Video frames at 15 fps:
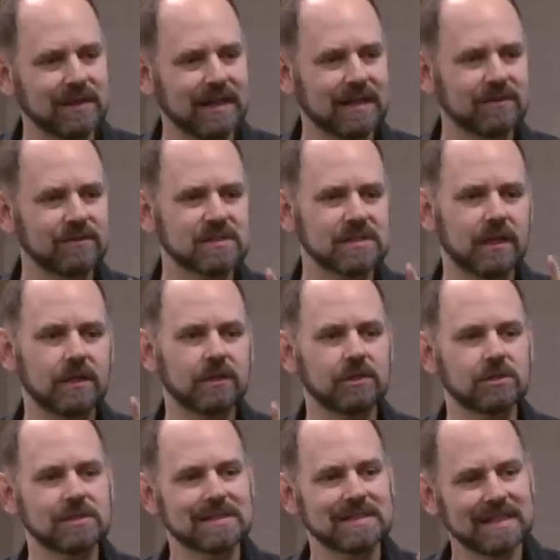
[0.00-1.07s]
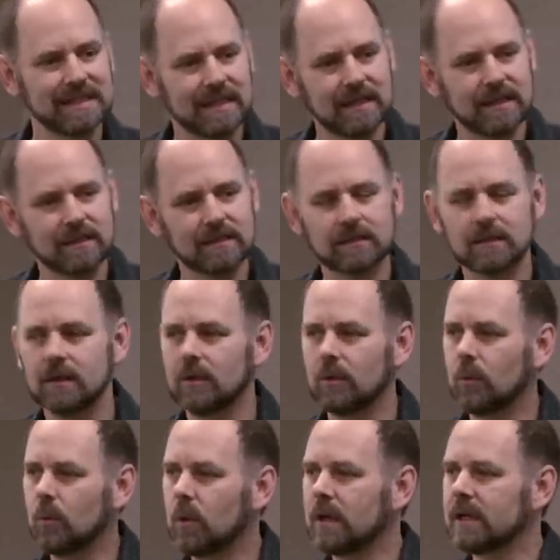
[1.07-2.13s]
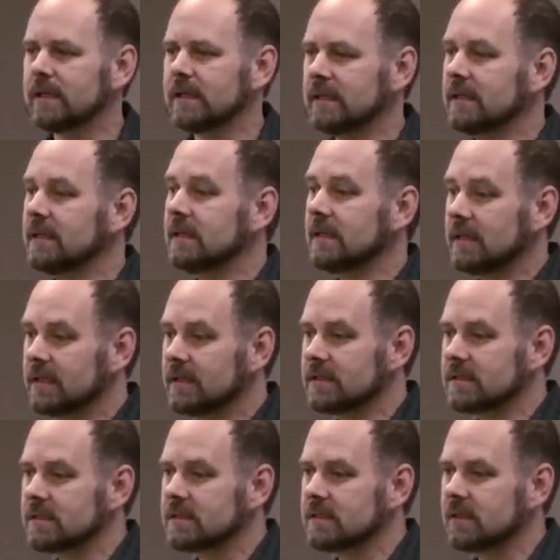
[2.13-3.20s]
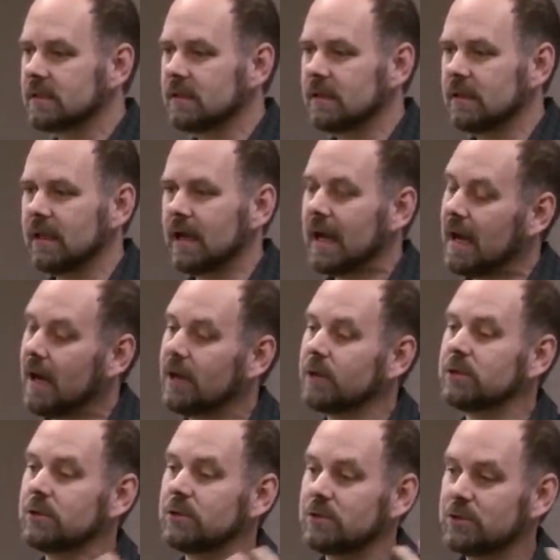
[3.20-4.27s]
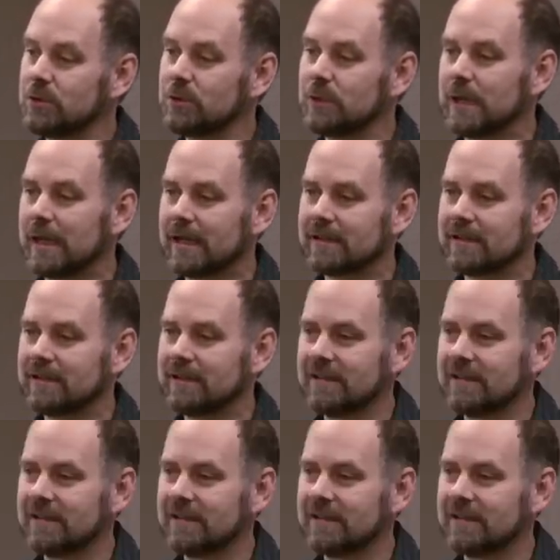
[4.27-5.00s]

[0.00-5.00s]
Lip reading: a lot of us understand what it is. How do you do that?